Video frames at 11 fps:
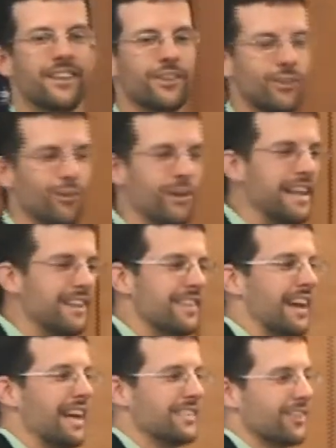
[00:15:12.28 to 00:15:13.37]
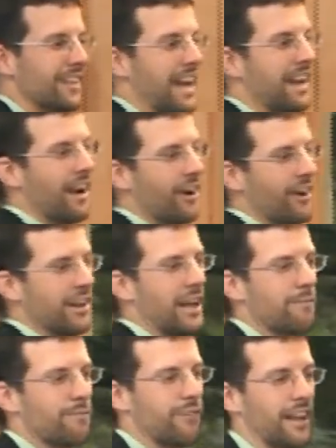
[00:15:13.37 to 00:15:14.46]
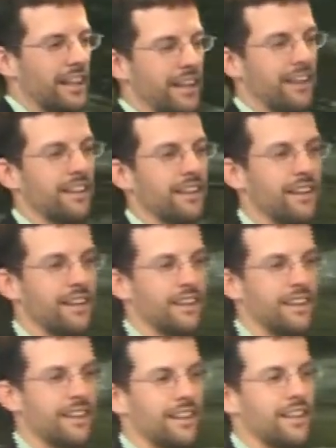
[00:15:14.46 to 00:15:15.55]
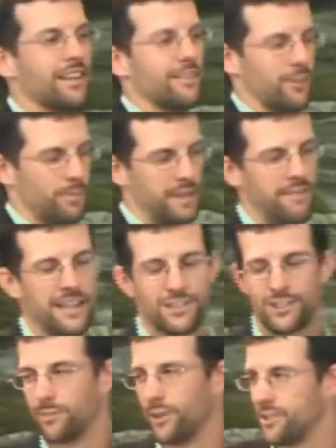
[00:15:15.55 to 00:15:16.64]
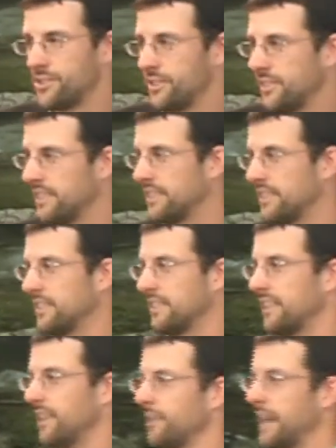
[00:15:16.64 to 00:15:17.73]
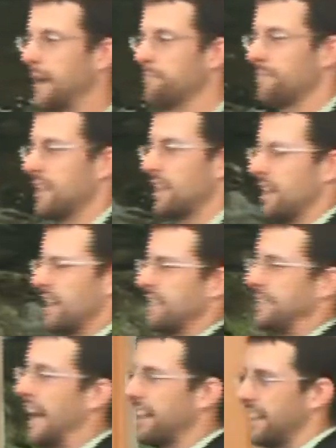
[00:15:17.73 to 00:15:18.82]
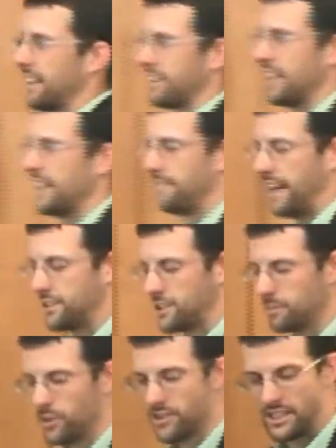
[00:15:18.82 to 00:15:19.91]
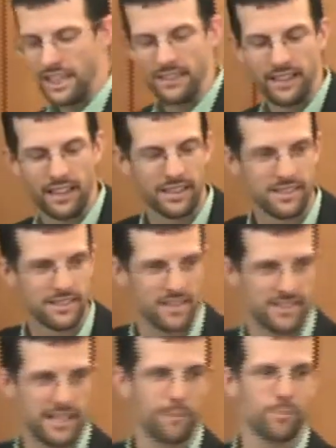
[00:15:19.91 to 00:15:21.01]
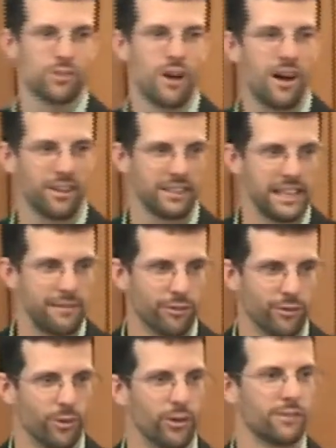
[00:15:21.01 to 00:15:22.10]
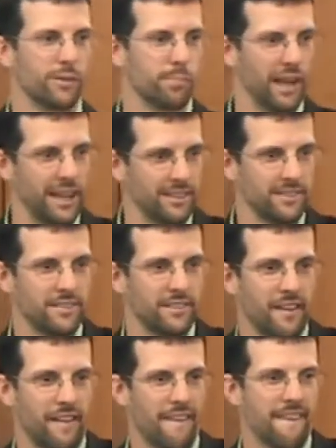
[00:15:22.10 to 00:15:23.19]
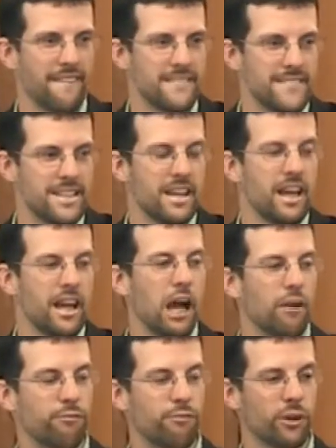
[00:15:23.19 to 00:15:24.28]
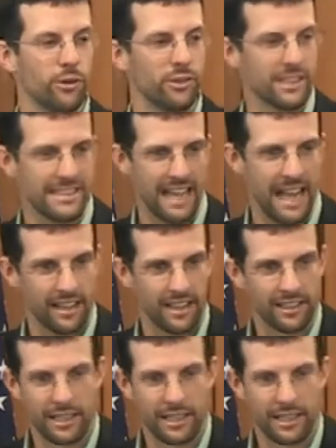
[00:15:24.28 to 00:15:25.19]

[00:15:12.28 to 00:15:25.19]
Green things, okay, and I heard it up front here. Would be vegetables, okay? Technically, a vegetable is anything that is a stem, stalk, leaf, or root of a plant. A fruit, technically,